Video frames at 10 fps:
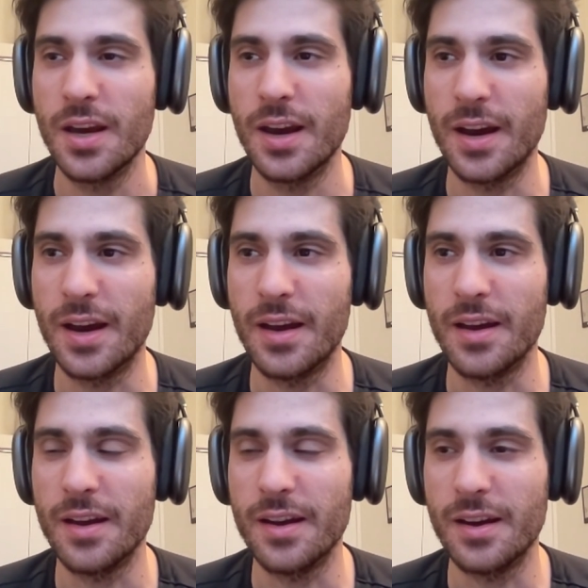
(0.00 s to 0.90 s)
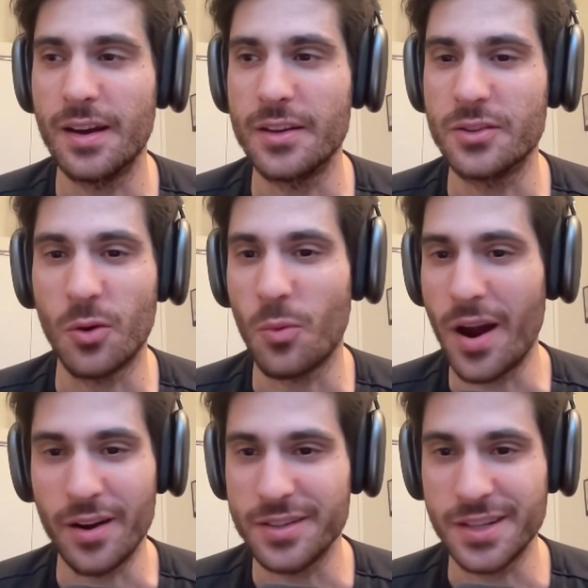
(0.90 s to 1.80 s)
Uh, uh, it's all
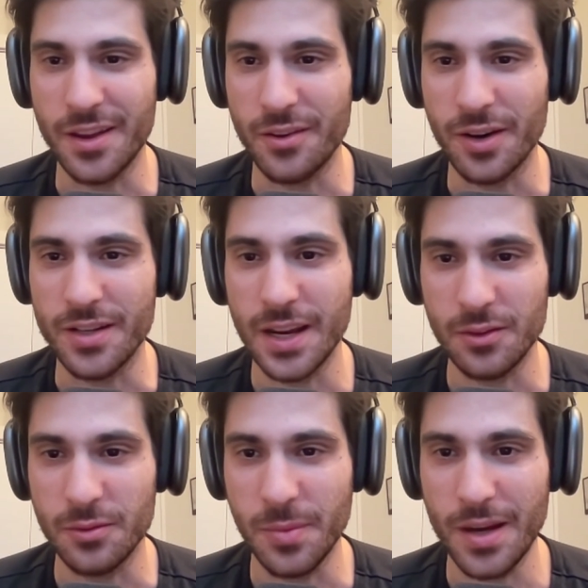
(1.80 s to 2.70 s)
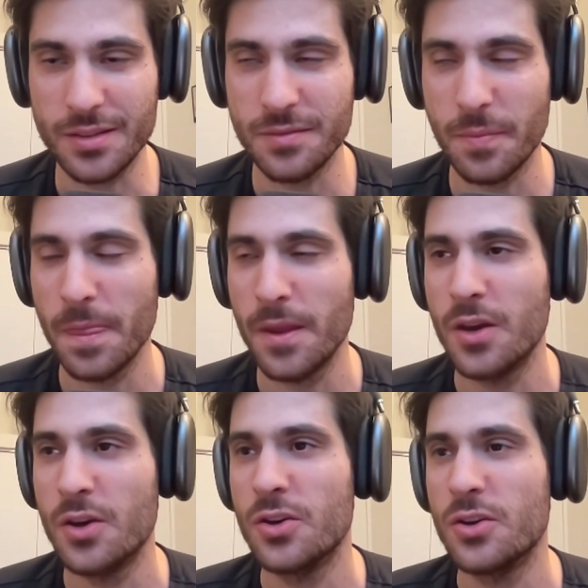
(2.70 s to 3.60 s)
wired together in a tangled mess.
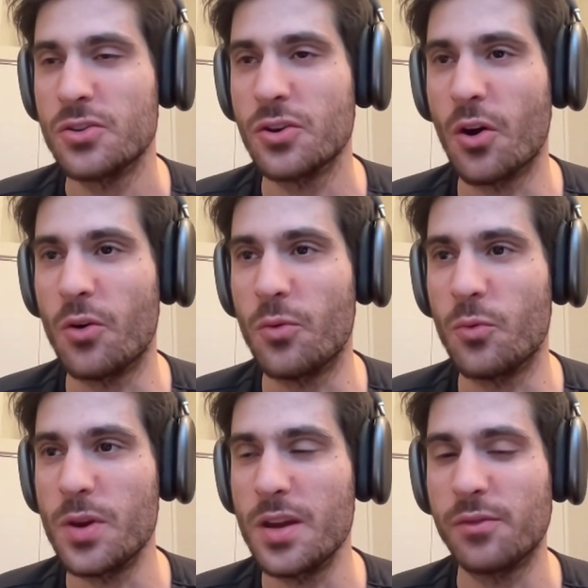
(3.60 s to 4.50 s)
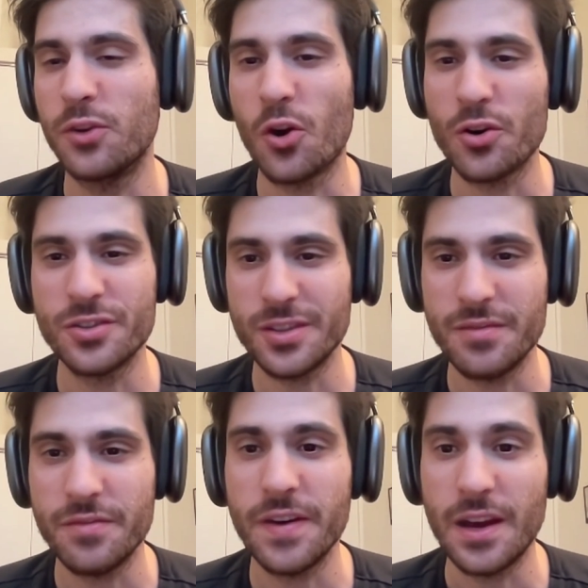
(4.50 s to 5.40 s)
So we have
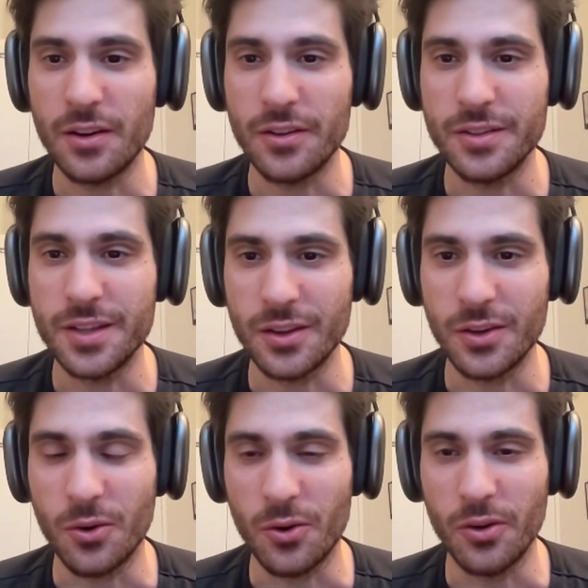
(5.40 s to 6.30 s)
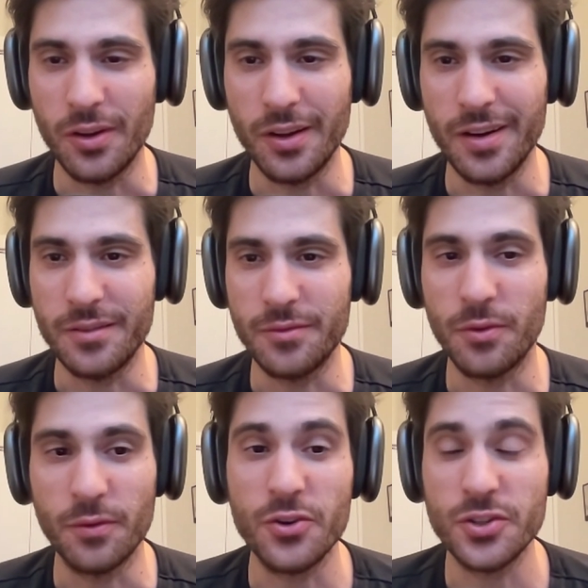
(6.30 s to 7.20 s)
largely failed in the goal
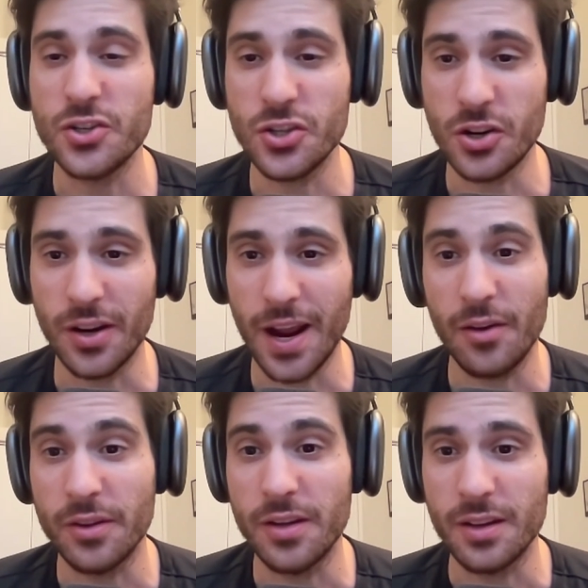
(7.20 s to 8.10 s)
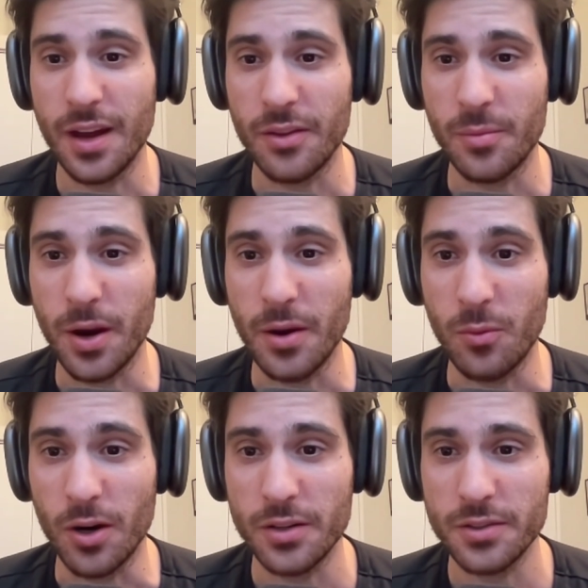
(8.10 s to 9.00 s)
of reverse engineering how the, how the brain
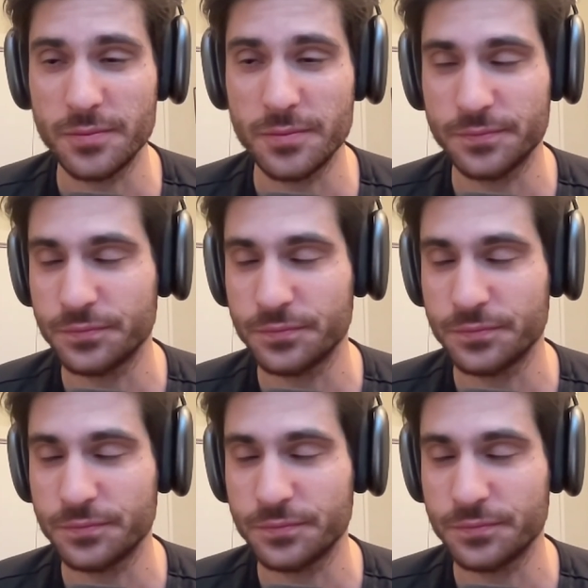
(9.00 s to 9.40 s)
works.